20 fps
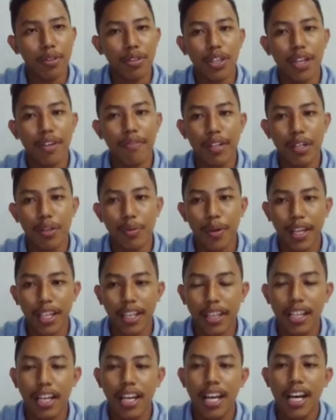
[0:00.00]
to
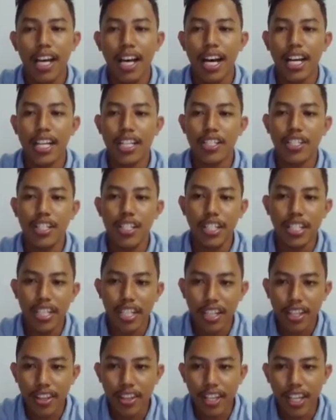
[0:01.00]
evaluate a
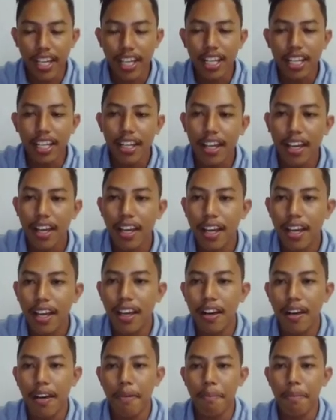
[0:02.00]
certain thing
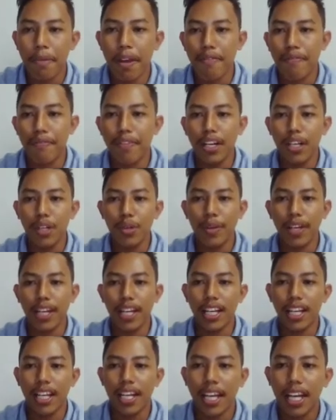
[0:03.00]
by
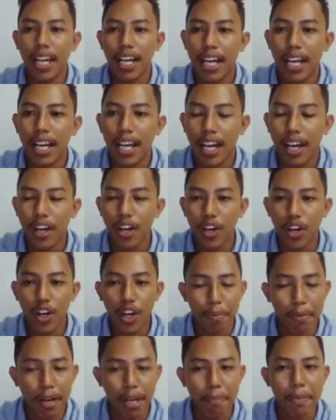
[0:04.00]
following or
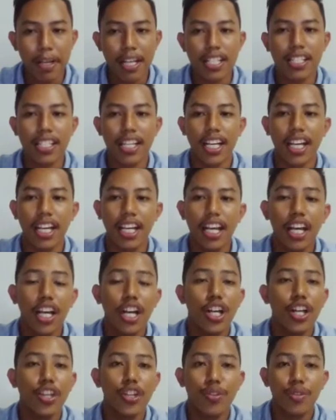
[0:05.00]
by basing
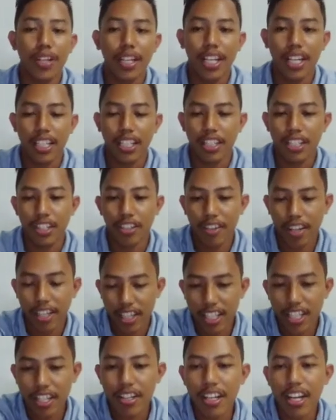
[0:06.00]
through a
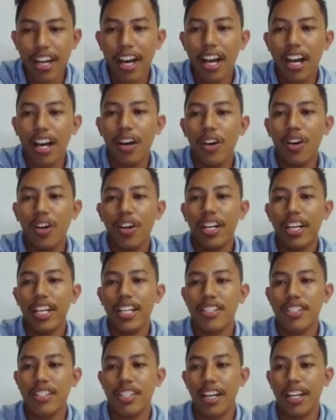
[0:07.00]
criteria or a
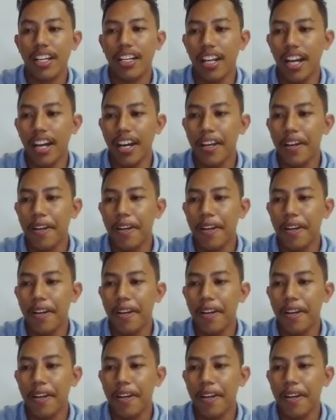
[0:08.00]
standard.